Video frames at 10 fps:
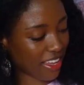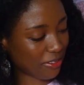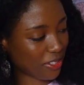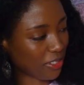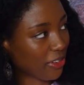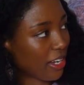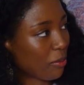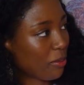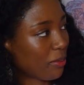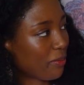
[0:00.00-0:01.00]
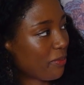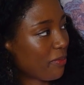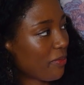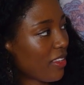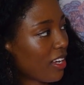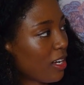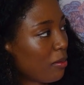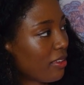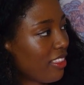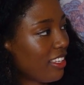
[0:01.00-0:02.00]
I have to look up a
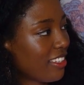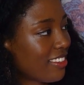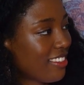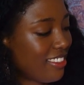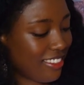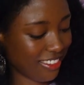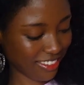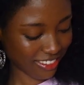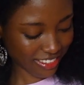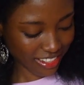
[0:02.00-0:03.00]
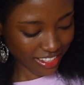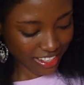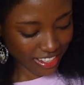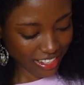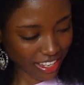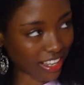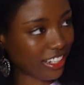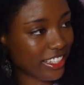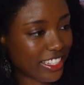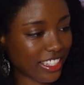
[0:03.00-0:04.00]
couple things
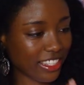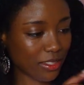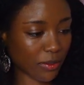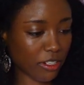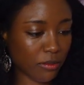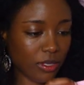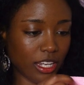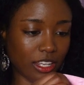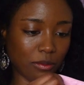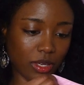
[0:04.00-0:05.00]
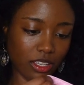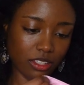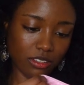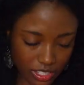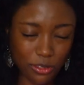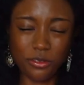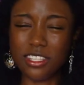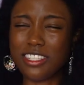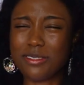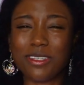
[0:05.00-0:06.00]
honestly, this might have been handmade. It
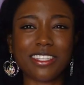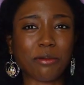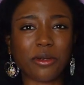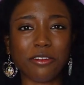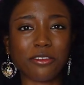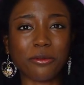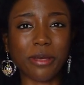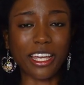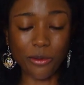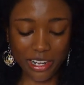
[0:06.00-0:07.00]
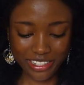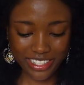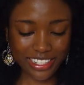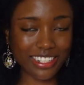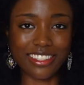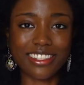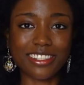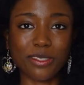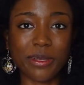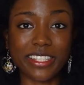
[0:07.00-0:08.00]
really smells like perfume. I washed it, it
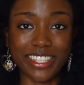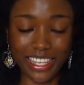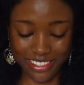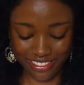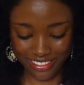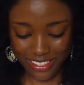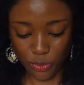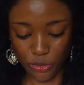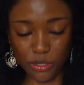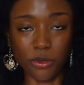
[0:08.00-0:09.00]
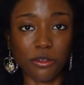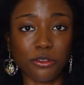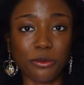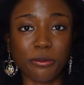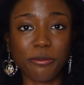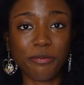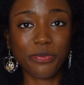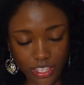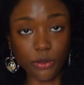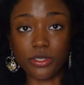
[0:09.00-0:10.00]
still smells like someone's perfume.
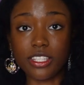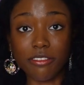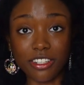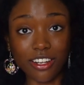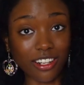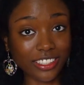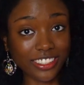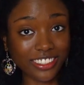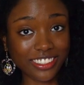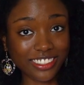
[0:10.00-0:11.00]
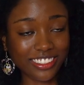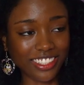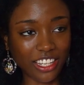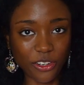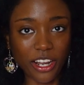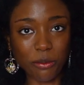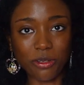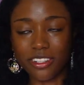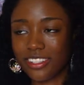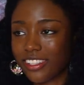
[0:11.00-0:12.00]
It was $7
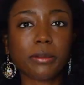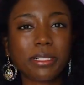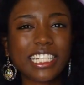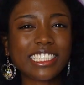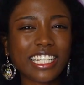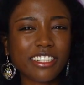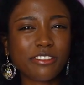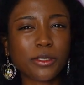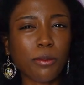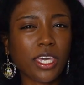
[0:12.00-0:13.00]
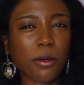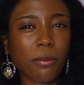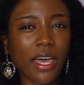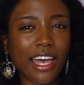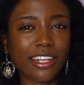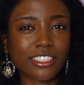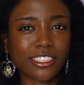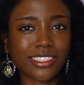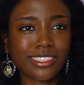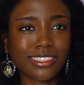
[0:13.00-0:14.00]
incredible. My plan is kind of to make a
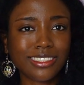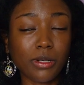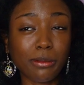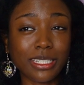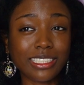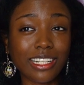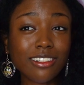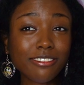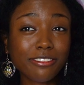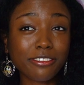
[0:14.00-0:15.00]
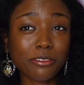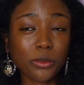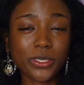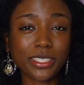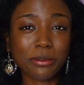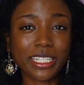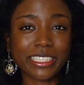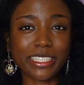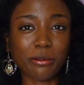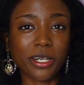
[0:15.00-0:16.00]
pattern by myself, mostly
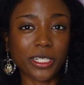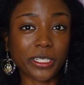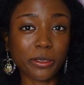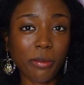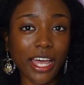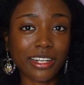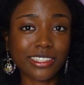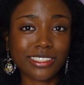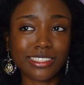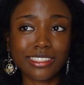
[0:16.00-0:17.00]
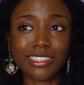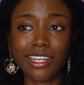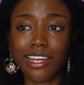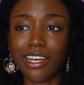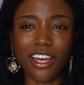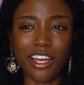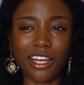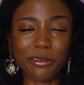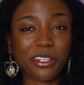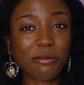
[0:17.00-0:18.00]
because I'm not good at patterns. Uh,
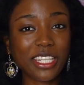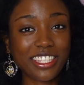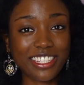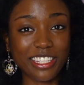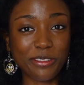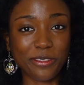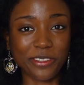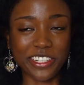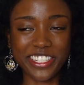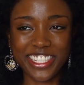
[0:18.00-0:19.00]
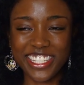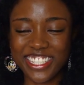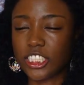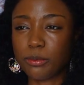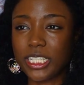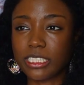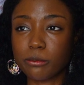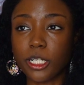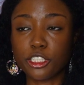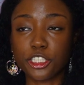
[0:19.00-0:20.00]
I'm gonna make the sleeves first, just because
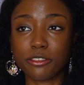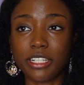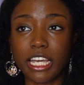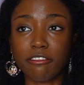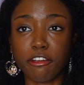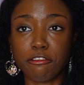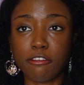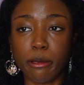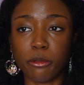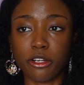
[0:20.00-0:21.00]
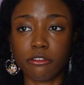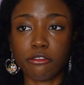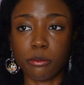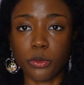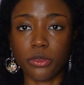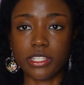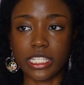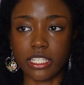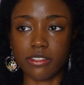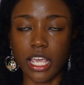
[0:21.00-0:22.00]
I'm not sure if I have enough fabric for both the
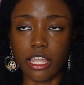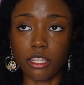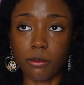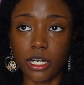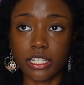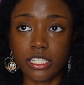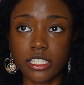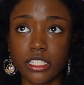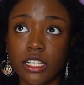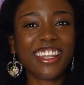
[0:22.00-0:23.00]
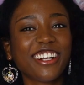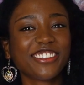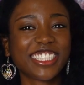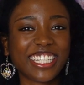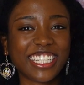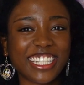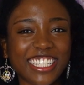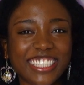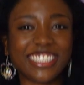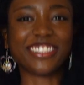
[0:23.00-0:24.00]
sleeves and the bodice. And then I was thinking that
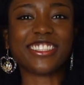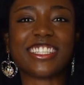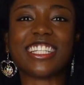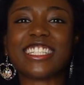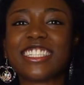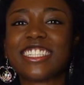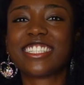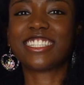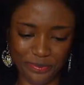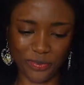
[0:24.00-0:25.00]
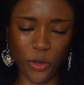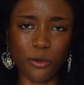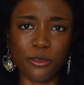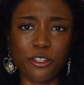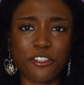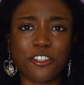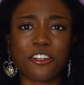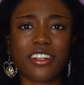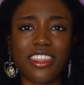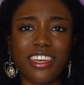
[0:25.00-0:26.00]
I could use this
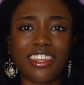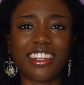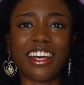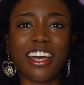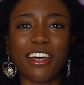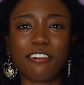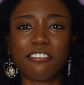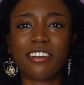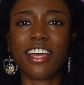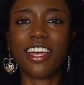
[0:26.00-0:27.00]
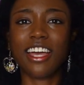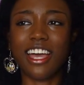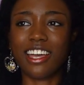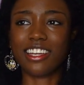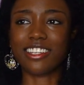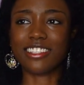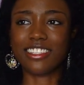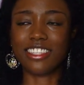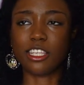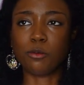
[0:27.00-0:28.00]
overshirt thing that I have as
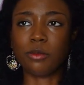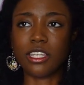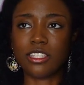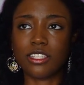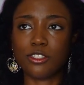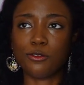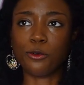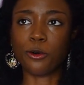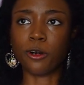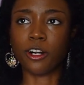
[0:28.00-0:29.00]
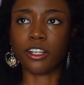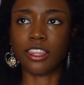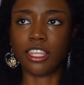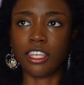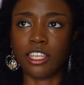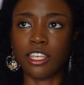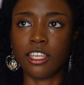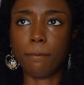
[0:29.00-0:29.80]
the basis for the